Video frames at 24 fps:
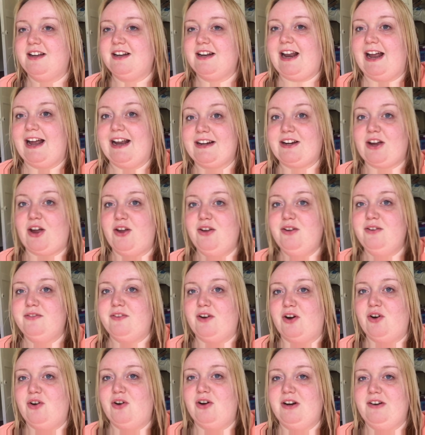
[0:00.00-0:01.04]
like,
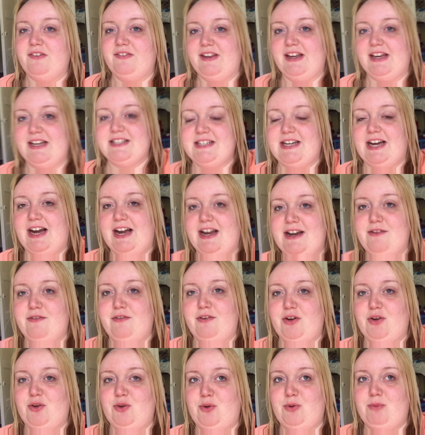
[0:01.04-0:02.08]
overhaul of the entire
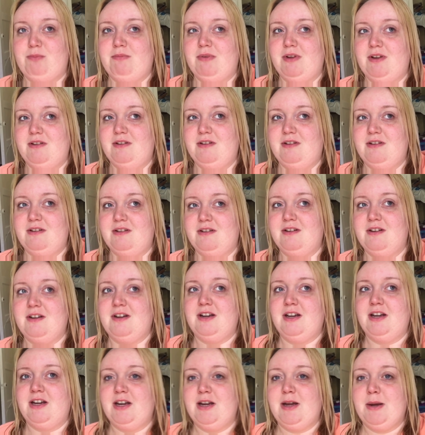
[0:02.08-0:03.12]
room
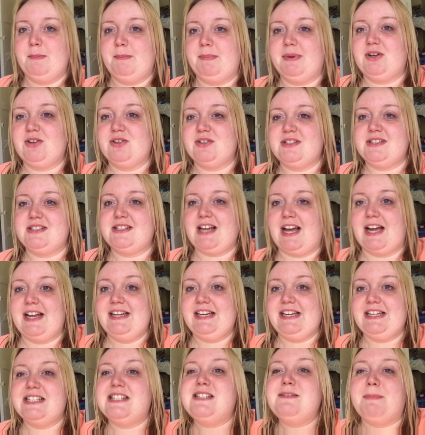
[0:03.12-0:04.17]
because I
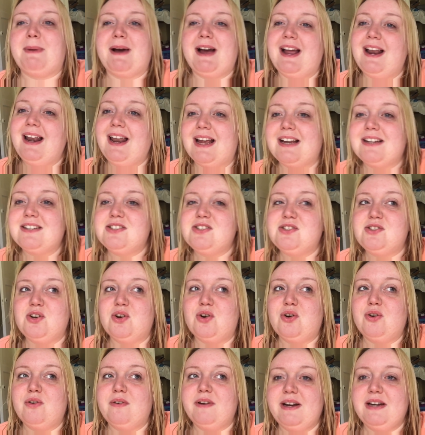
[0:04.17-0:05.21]
need to buy, like,
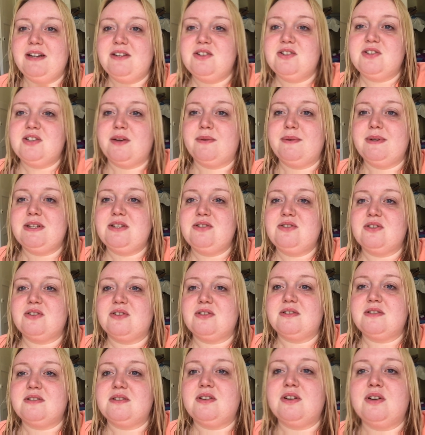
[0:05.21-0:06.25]
storage, so it's
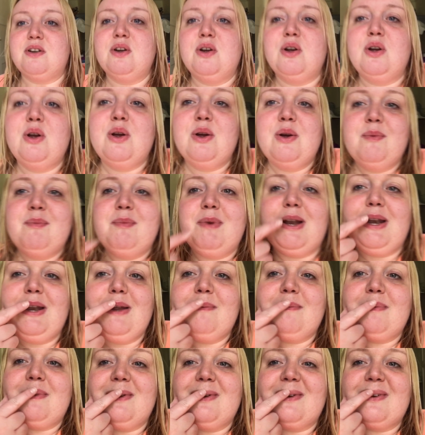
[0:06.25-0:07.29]
just, my
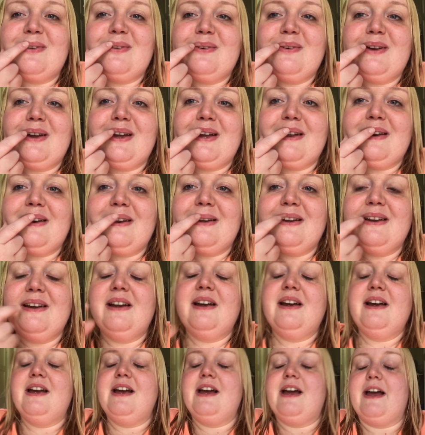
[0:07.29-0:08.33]
lip looks weird.
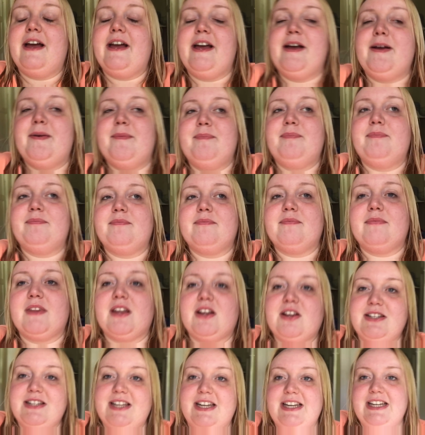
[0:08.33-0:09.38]

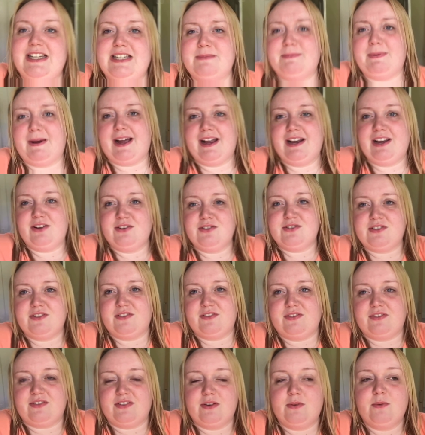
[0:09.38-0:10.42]
Because I need to buy loads
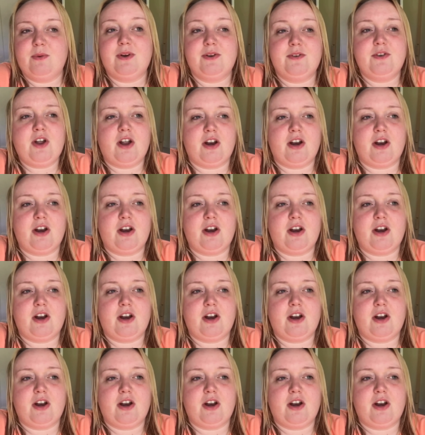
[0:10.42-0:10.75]
of, well,